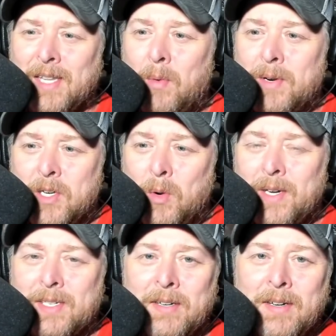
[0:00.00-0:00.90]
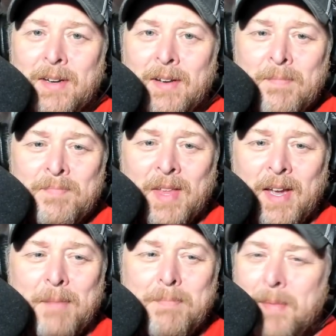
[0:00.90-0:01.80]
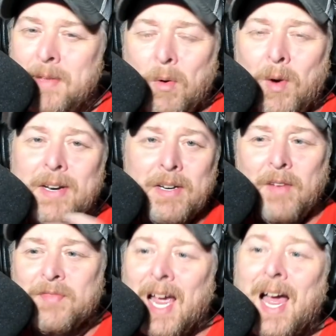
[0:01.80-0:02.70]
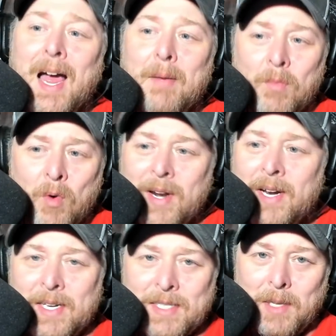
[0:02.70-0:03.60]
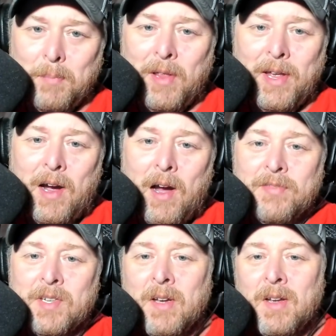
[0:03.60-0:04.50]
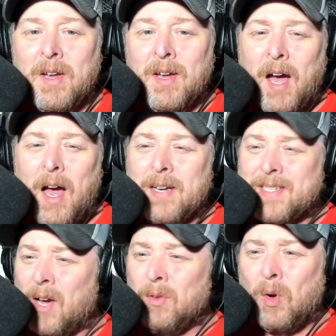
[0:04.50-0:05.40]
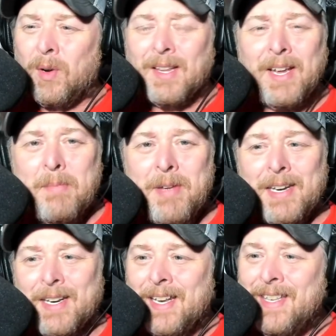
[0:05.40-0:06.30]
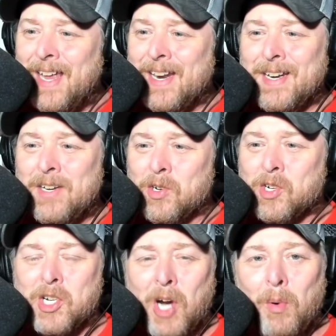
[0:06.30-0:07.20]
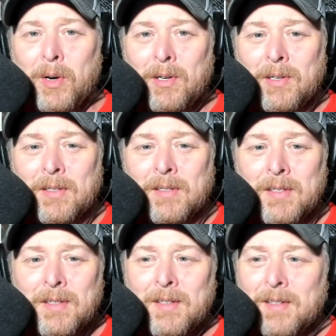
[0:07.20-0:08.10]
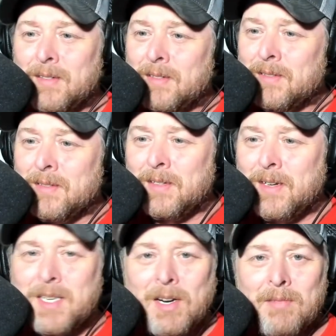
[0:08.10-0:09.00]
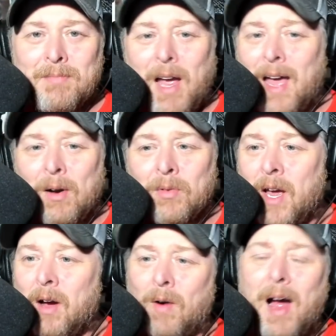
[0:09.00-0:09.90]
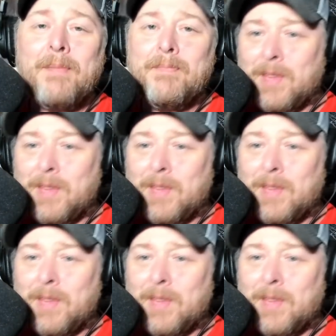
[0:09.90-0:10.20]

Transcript: they would do it. Maybe there wasn't enough time running into the playoffs. Deltoid ligament, isn't that in your shoulder? Is there, I don't know. I